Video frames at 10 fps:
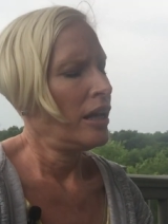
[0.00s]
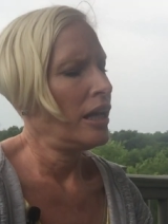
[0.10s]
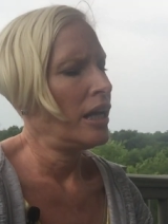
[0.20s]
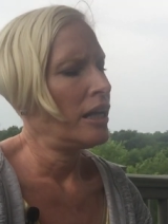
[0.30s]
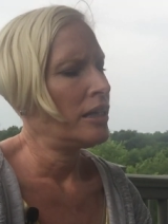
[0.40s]

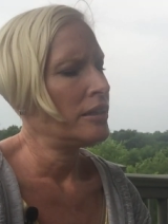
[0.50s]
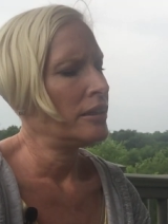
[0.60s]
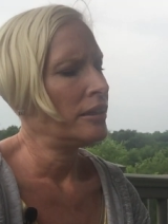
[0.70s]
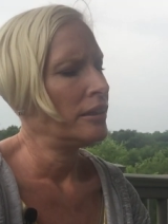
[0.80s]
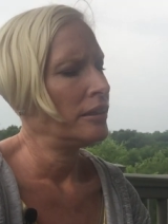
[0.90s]

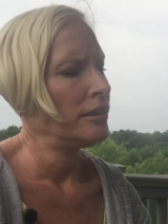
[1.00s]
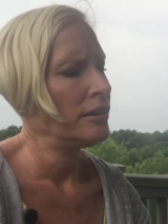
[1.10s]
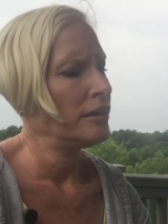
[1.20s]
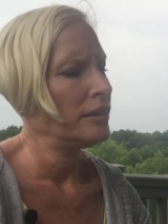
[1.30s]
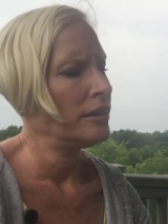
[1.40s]
and
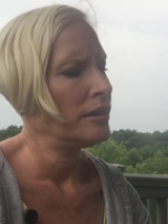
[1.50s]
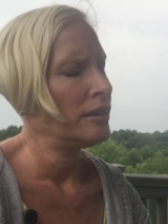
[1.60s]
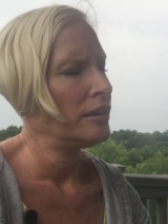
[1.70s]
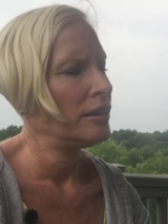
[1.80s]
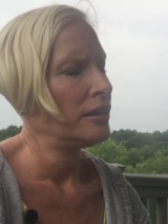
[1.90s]
oh,
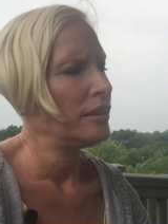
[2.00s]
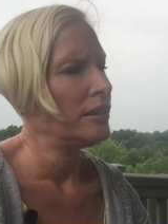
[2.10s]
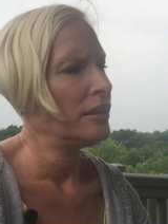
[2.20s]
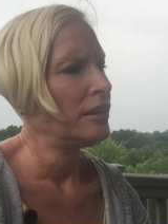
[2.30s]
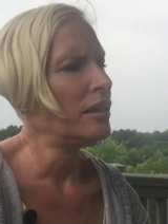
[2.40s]

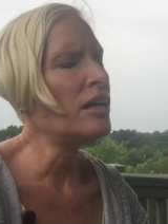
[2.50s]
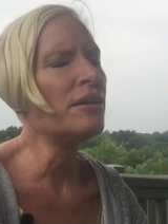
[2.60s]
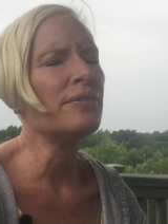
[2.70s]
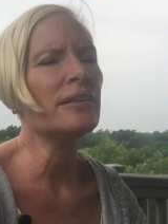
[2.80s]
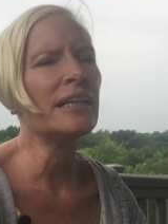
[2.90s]
I feel